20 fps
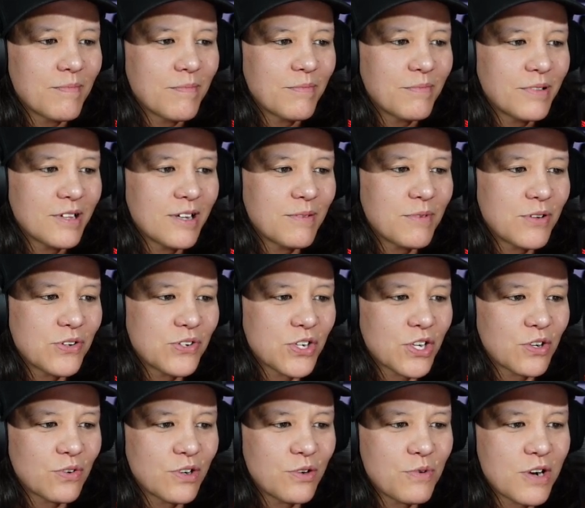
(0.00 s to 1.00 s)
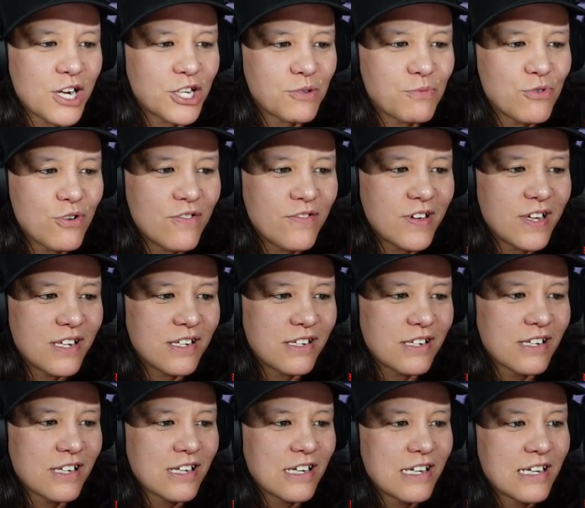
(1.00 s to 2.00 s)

Play music, rewatch movies.